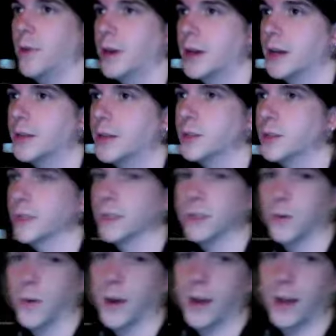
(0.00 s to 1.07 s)

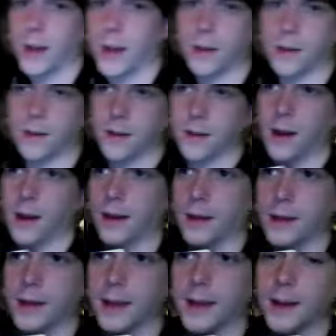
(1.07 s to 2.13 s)
120
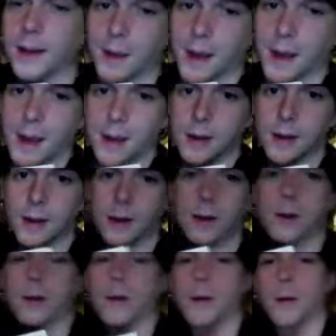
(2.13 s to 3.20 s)
gigabyte
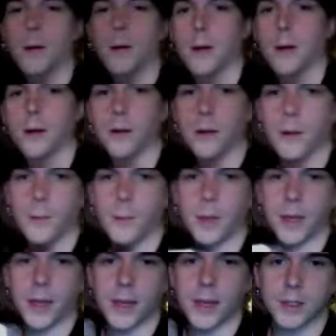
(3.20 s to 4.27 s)

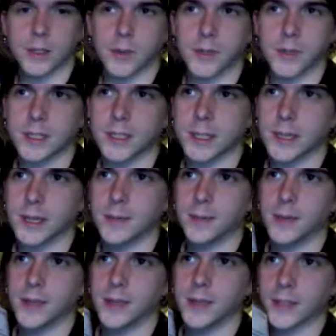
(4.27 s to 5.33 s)
PS3 Slim.
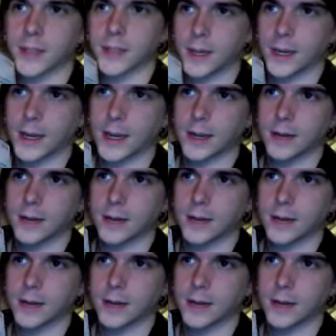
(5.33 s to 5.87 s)
Do you see it, Ann?